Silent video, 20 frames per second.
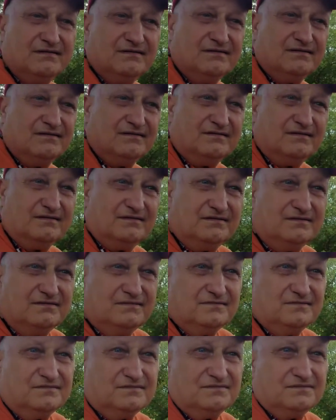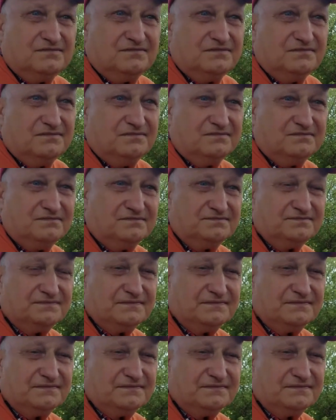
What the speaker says: [no speech]